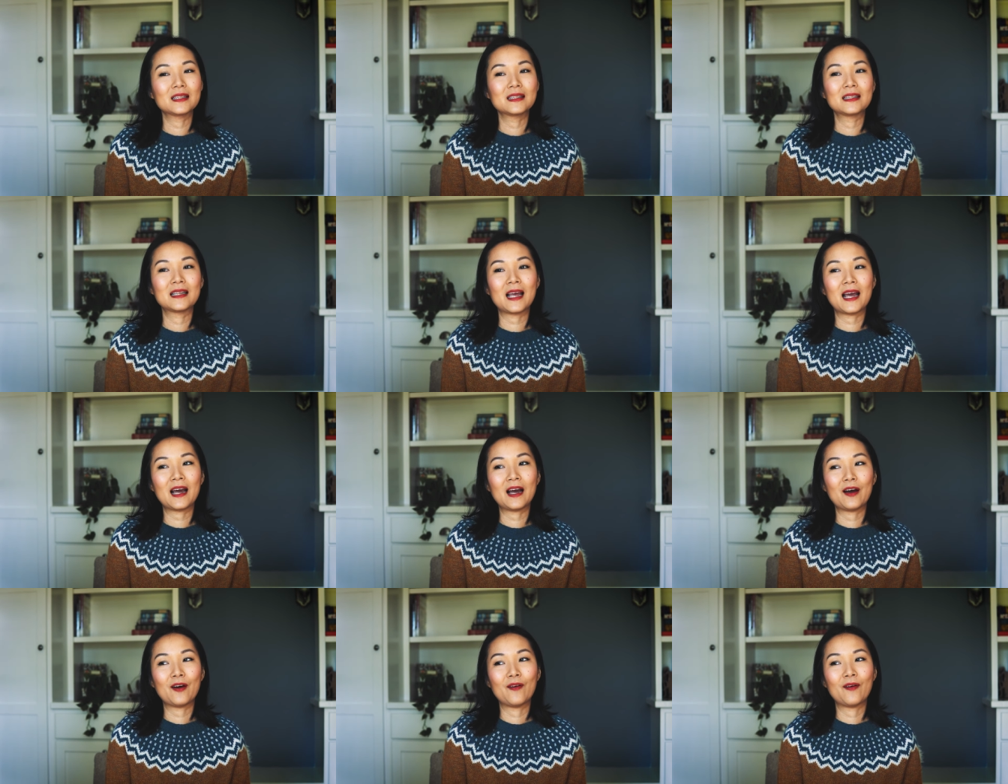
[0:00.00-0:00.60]

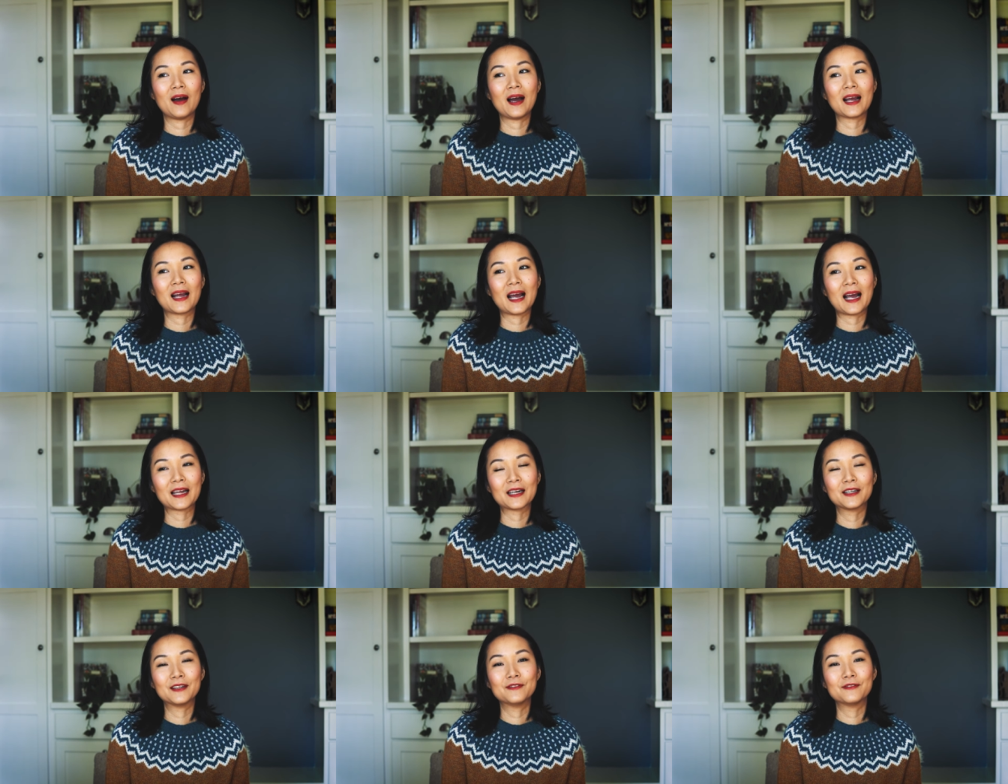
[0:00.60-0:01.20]
Now, I
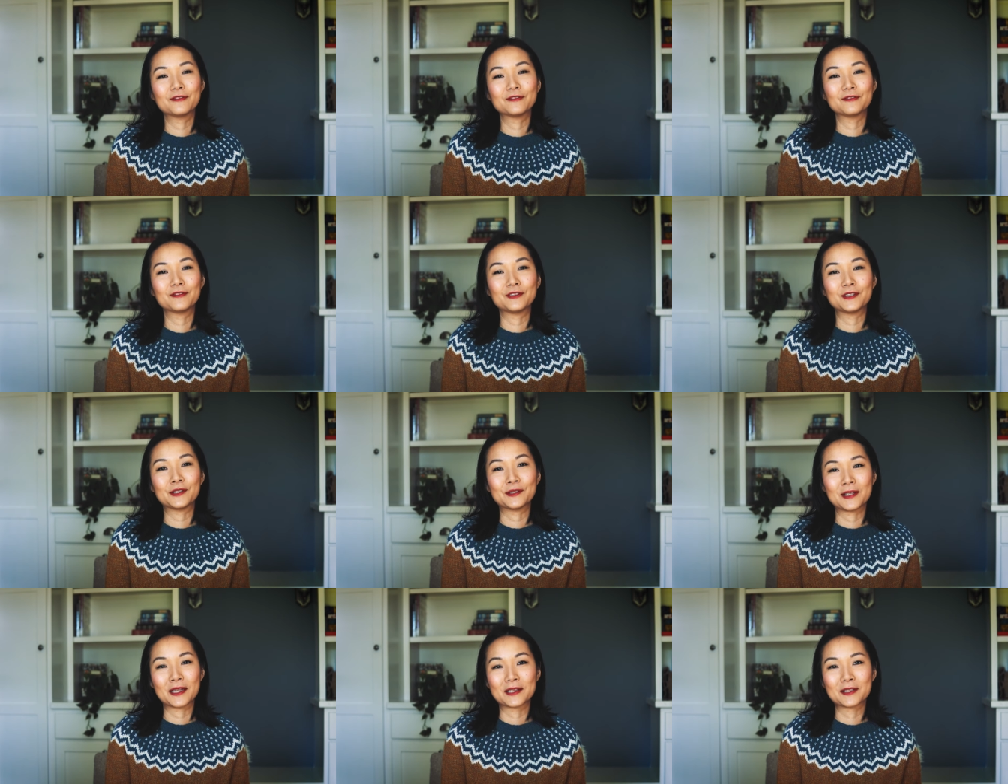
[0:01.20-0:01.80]
kind of
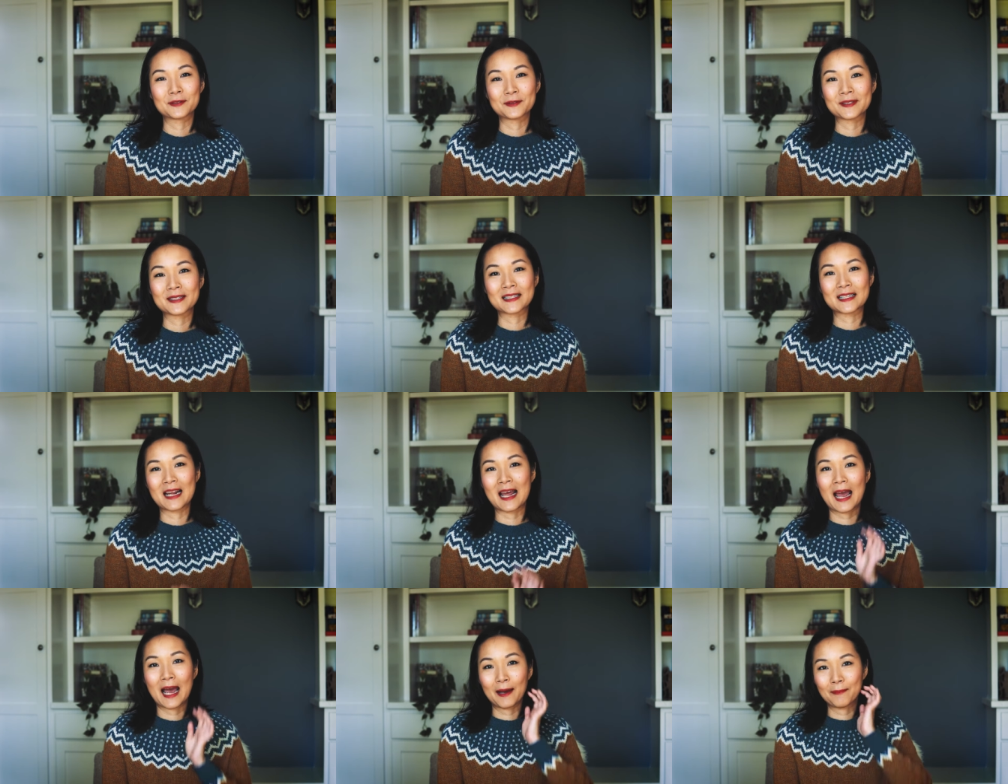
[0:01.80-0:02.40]
knew that this was
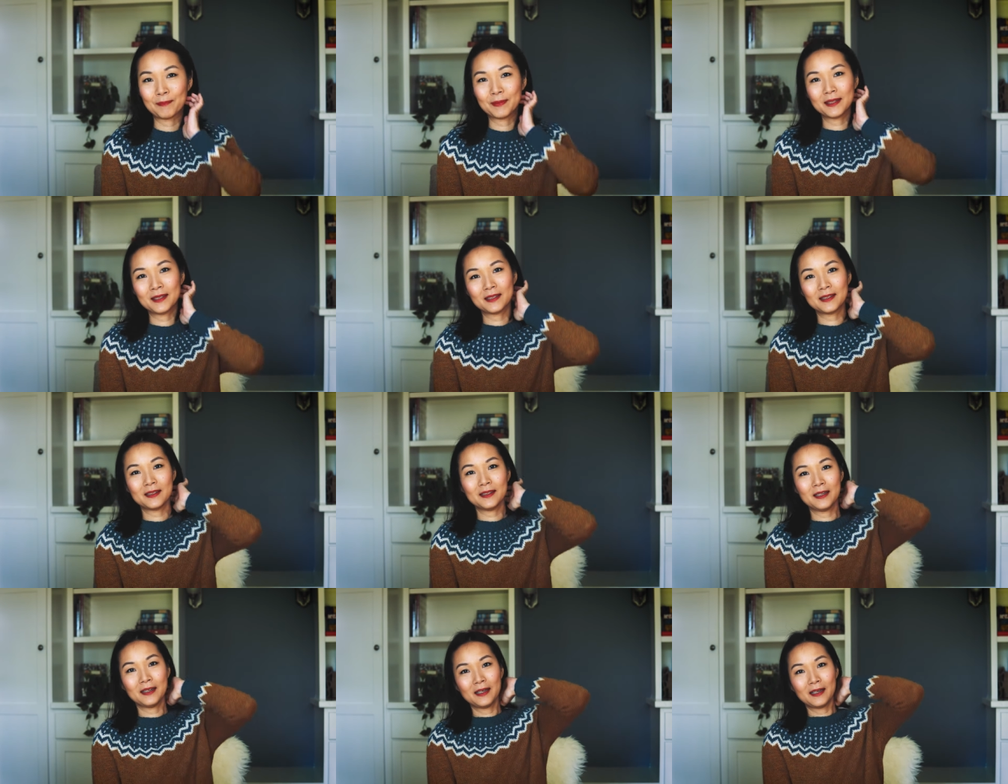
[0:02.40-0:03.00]
going to
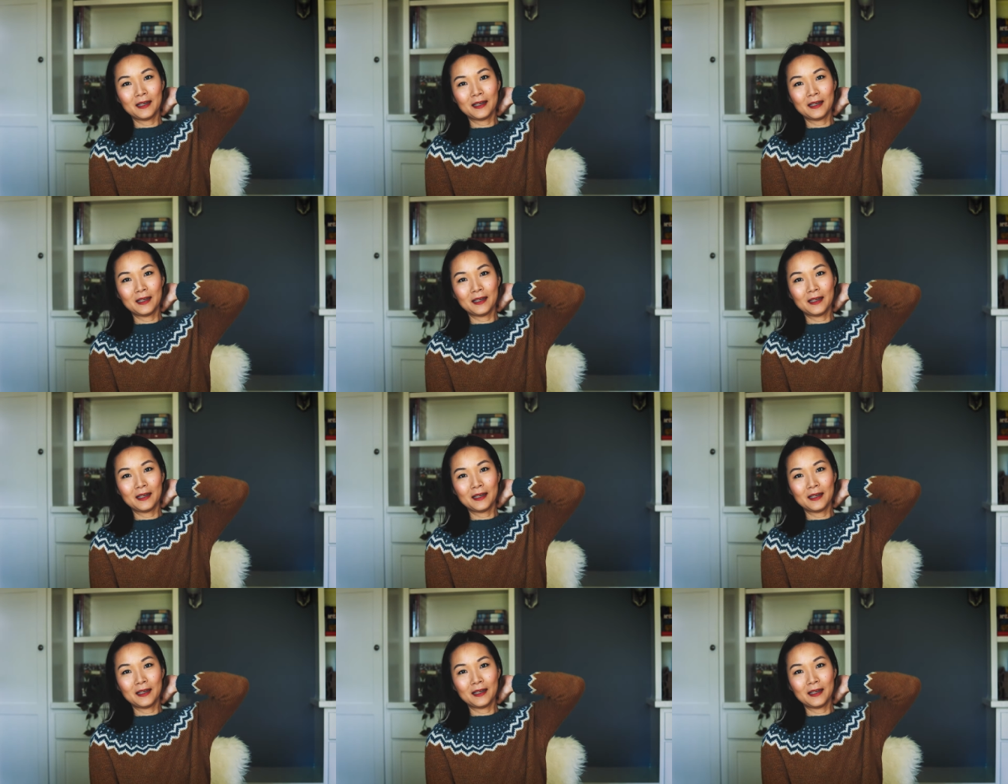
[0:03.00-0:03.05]
happen,